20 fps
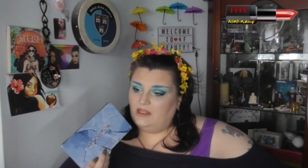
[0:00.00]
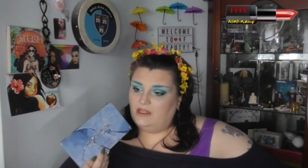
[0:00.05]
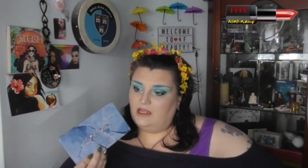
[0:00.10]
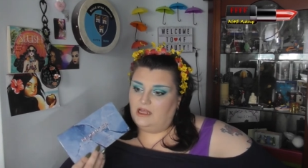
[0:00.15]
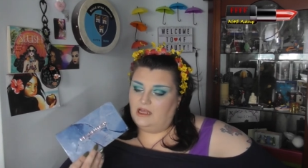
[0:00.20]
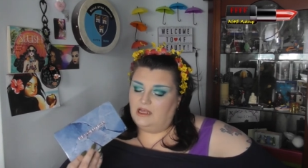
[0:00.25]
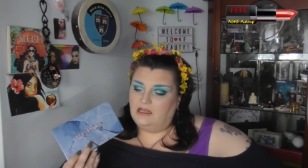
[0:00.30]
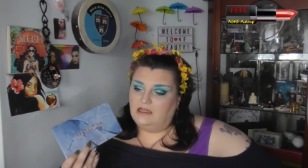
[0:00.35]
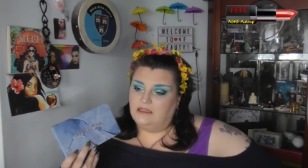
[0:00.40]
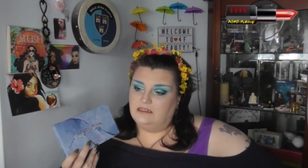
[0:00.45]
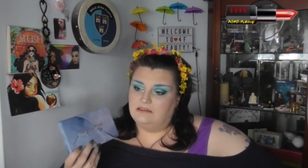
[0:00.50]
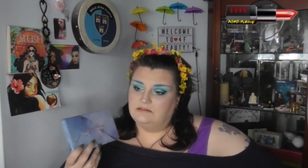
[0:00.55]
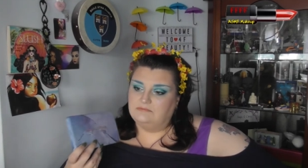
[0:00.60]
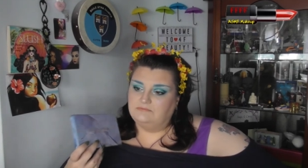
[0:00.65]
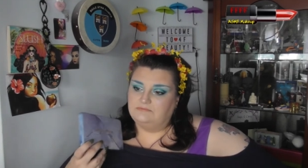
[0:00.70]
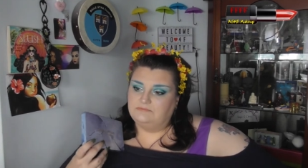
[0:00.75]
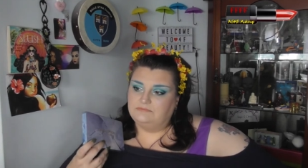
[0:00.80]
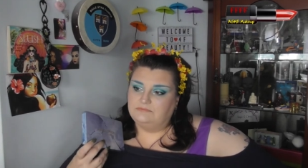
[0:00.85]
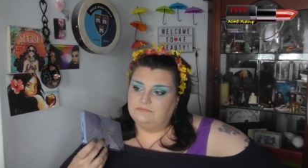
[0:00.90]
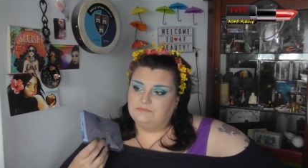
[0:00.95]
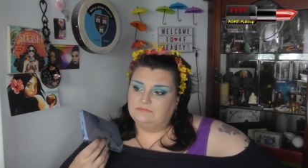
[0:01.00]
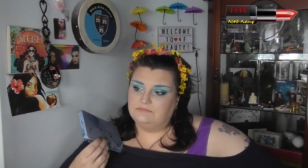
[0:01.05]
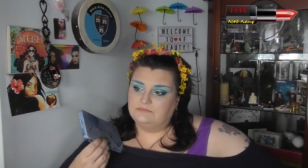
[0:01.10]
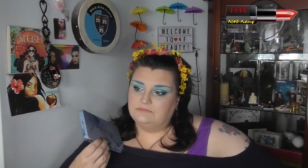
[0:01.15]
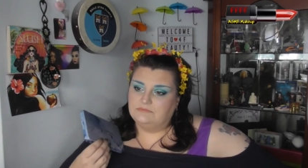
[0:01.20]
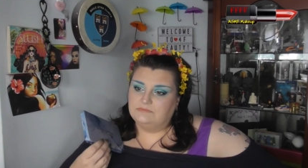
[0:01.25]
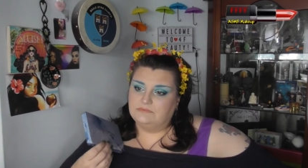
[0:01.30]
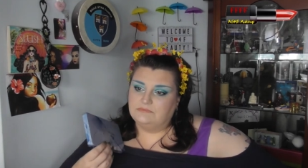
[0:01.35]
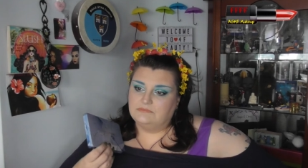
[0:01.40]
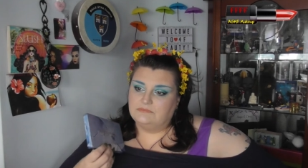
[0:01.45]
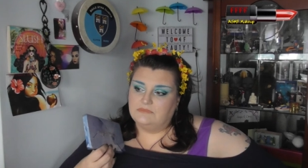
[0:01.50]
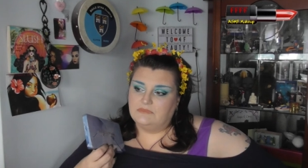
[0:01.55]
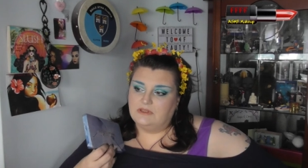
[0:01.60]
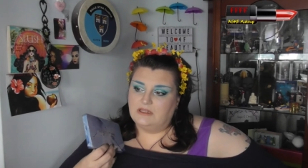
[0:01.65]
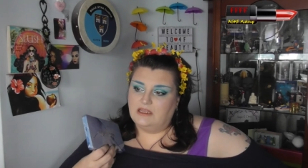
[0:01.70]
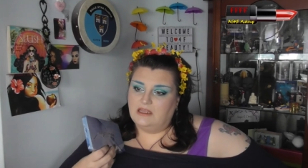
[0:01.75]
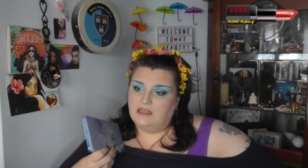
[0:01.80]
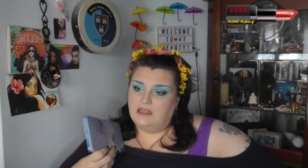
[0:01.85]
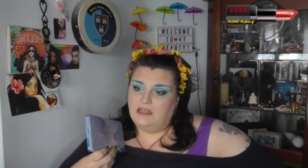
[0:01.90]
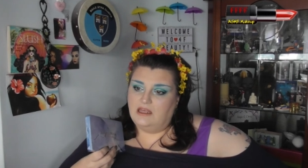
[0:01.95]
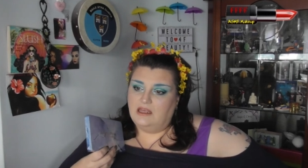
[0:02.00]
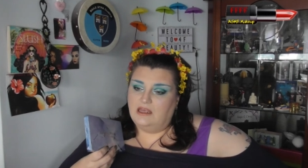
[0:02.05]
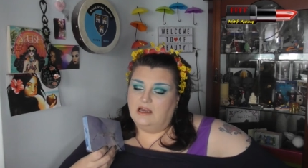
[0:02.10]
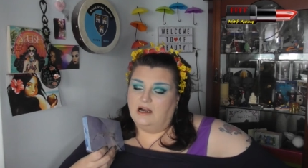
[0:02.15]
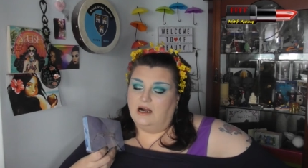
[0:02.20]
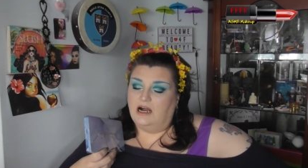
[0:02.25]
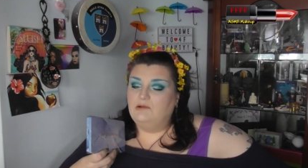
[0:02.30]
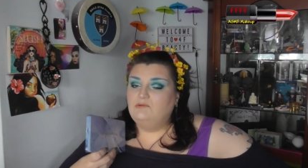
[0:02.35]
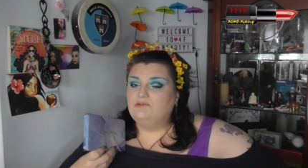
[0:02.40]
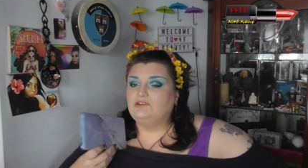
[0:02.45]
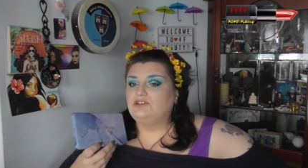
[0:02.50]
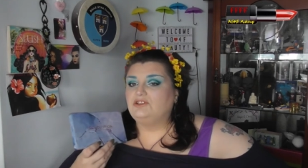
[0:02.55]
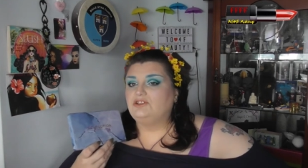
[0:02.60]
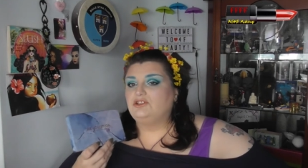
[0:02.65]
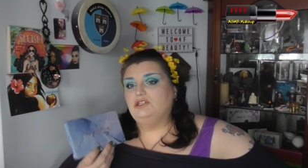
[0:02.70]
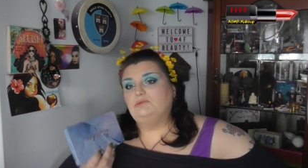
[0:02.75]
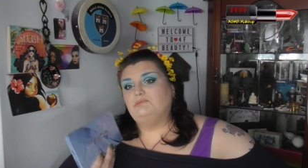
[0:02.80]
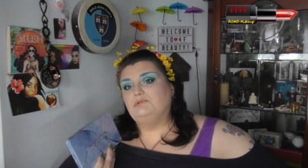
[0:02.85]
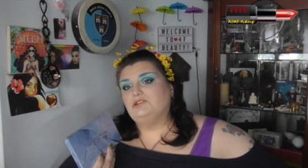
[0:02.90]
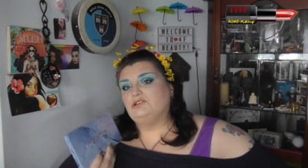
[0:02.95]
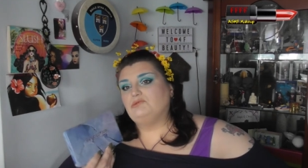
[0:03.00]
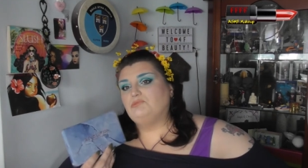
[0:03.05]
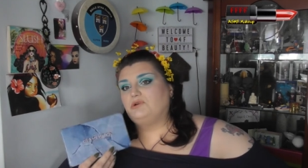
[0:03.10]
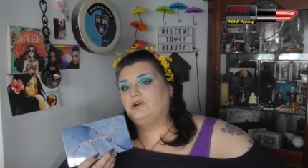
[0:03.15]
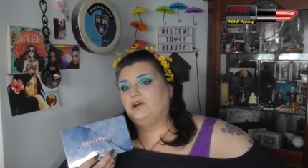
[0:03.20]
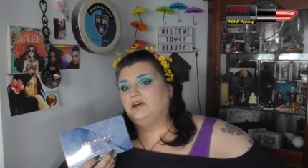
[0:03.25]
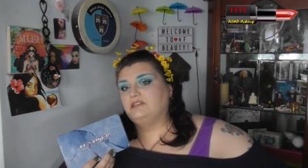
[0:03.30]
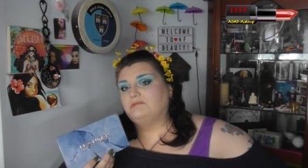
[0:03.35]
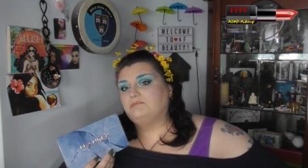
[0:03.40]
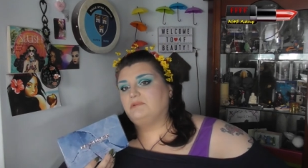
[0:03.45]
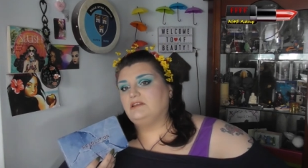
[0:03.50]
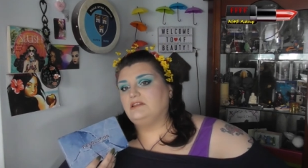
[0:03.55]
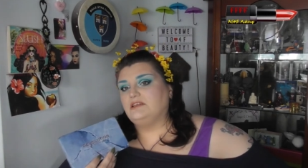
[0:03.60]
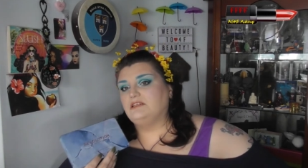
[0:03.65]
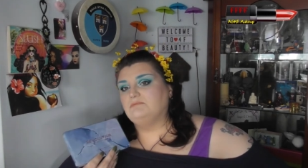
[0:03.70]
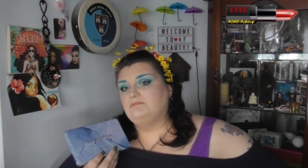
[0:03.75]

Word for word: Um, I was super surprised by this.